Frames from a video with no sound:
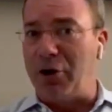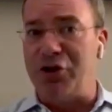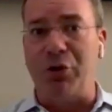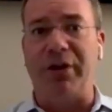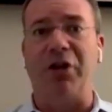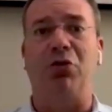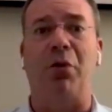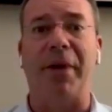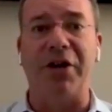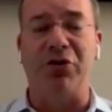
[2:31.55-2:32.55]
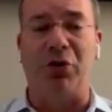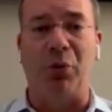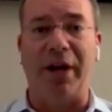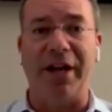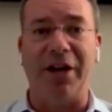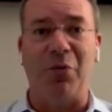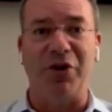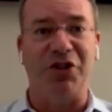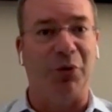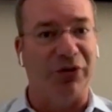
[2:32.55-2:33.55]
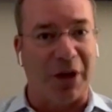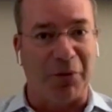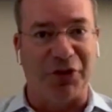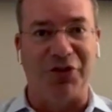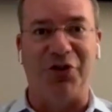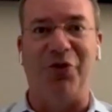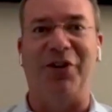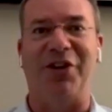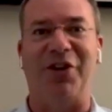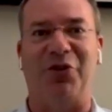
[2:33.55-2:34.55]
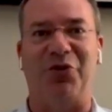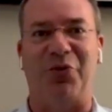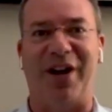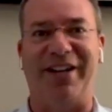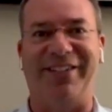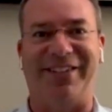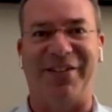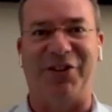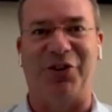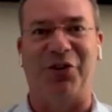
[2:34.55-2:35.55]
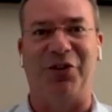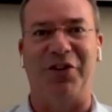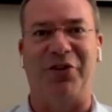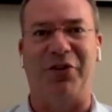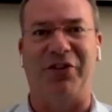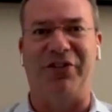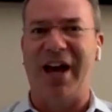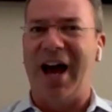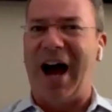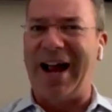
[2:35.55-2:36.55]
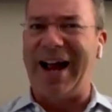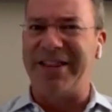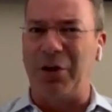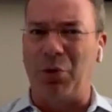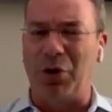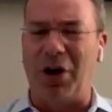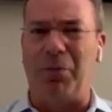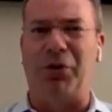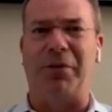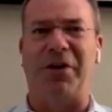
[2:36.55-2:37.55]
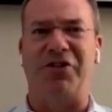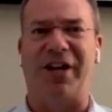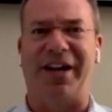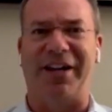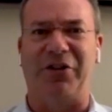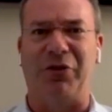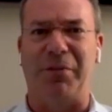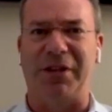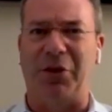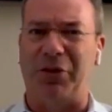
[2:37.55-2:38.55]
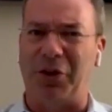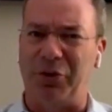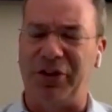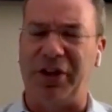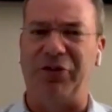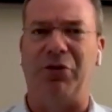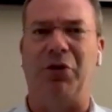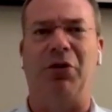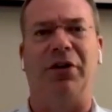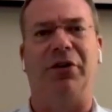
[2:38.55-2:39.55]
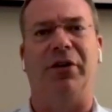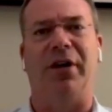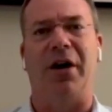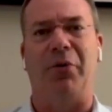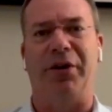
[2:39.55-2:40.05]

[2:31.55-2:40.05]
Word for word: parachuting into a major and winning, which she was able to do in her 20s and even her early 30s, I, I think we're all pretty much uh, in agreement. Th- those days are no longer